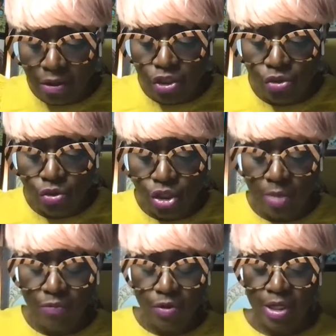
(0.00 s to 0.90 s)
a
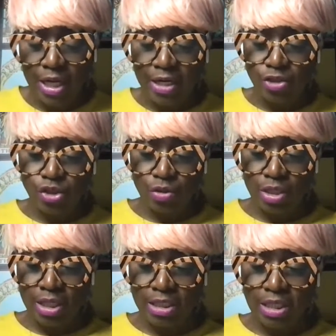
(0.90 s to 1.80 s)
parachute jump for an
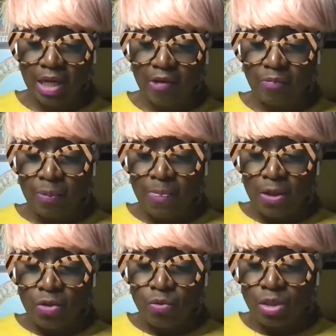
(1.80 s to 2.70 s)
air show the next
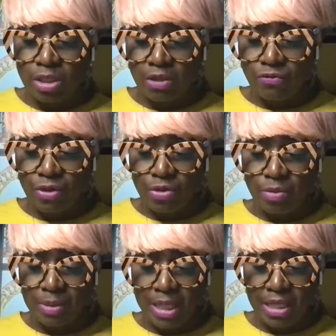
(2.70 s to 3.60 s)
day. Wills
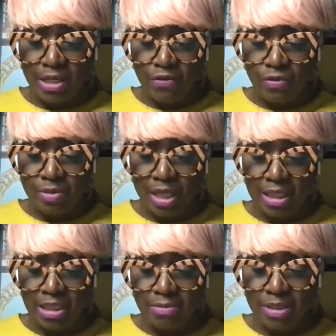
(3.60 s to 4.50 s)
had flown the plane
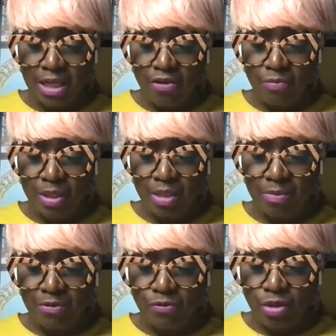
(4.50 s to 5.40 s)
there from Dallas
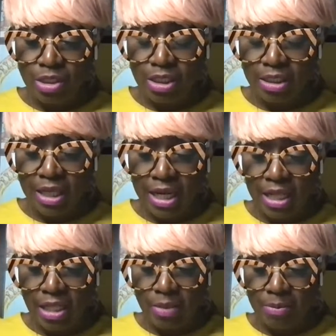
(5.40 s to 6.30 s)
himself, but he'd been forced
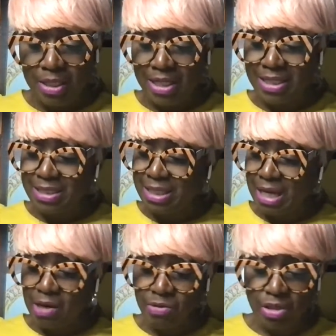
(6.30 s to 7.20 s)
to land the
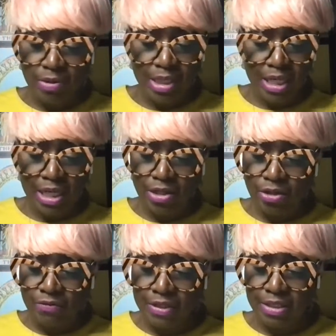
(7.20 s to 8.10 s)
plane. See, I was
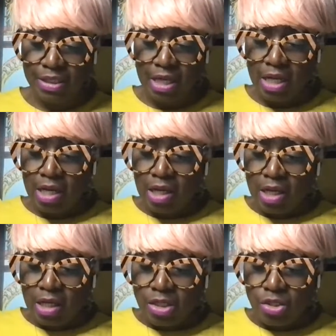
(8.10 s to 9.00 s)
already getting nervous.